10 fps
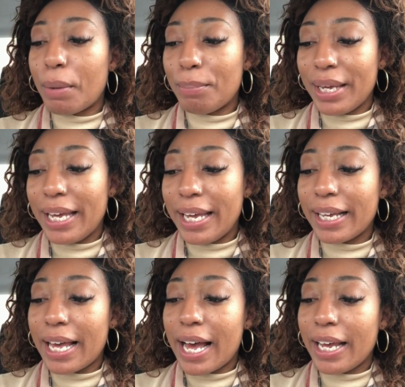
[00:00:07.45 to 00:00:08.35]

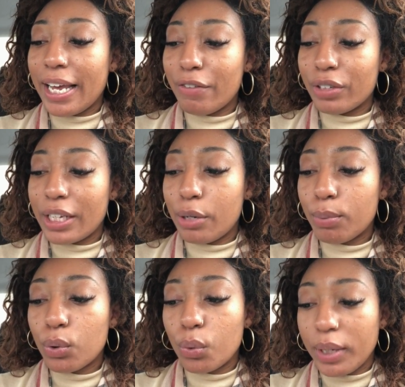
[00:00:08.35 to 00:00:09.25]
being a
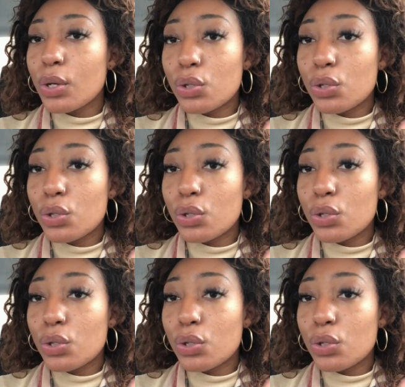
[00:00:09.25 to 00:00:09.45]
relatable queen.